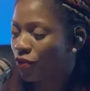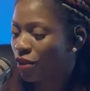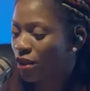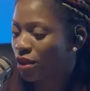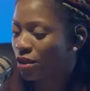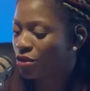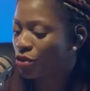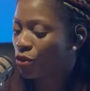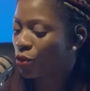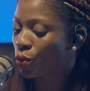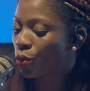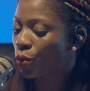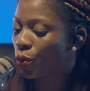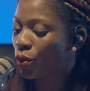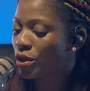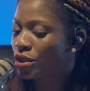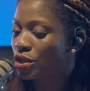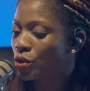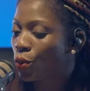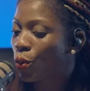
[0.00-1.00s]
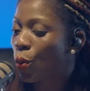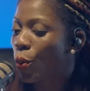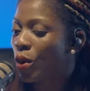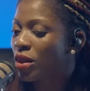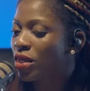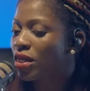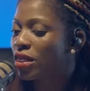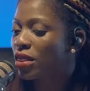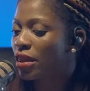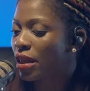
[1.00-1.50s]
things. So what's the
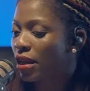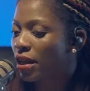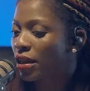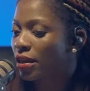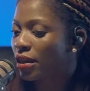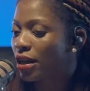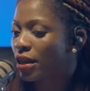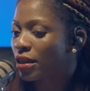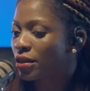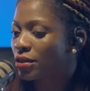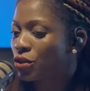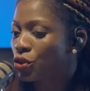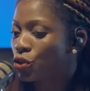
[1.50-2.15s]
one thing that